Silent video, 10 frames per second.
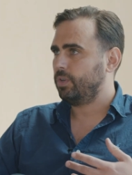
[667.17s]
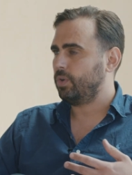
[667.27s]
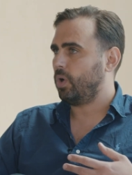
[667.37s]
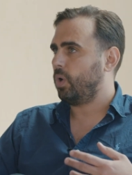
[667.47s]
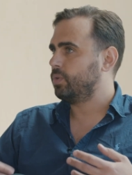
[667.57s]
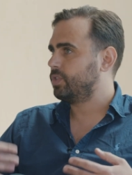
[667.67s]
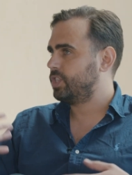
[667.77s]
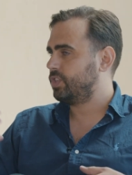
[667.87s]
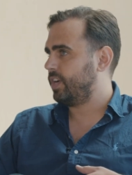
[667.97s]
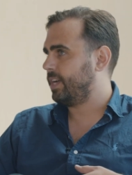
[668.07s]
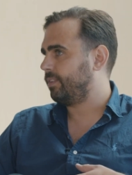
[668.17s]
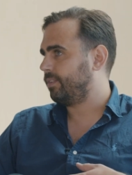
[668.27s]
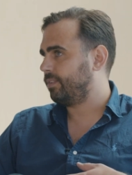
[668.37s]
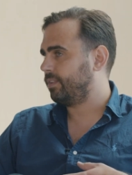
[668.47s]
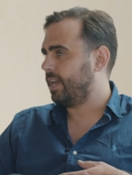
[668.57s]
your own
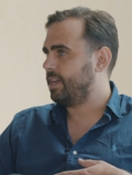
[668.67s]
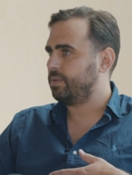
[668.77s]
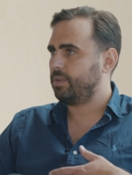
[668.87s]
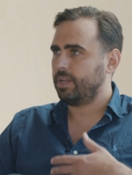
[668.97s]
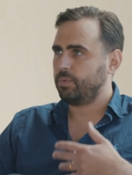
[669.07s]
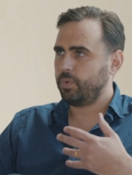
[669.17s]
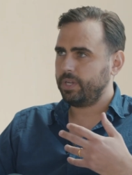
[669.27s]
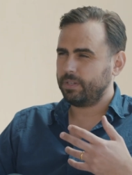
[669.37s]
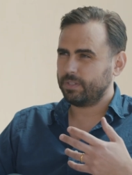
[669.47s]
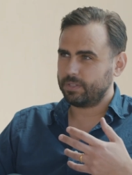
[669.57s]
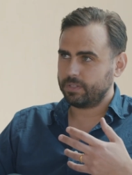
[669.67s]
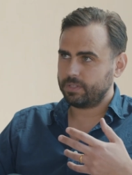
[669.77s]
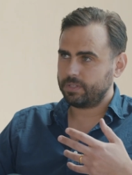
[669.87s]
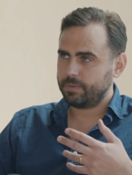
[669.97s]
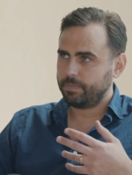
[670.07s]
strengths and and
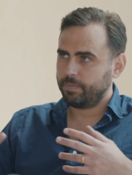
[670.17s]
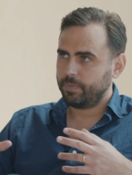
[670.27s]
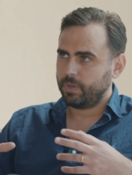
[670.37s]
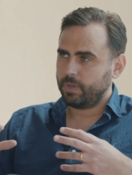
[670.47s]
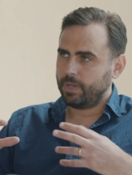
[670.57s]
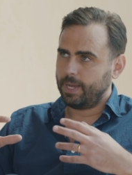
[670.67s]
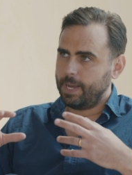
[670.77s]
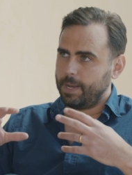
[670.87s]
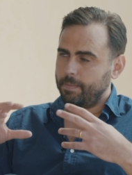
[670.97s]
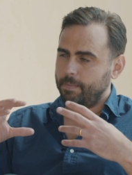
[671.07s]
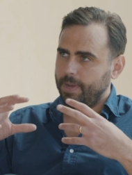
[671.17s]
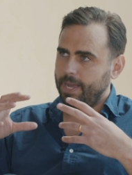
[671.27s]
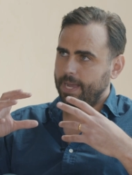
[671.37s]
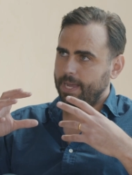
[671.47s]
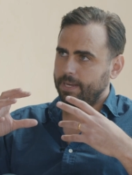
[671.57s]
weaknesses um,
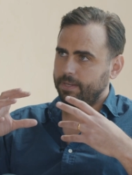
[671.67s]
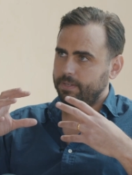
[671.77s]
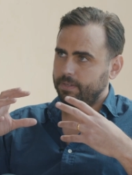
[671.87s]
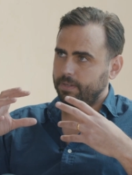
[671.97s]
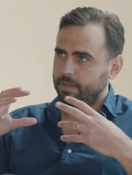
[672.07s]
and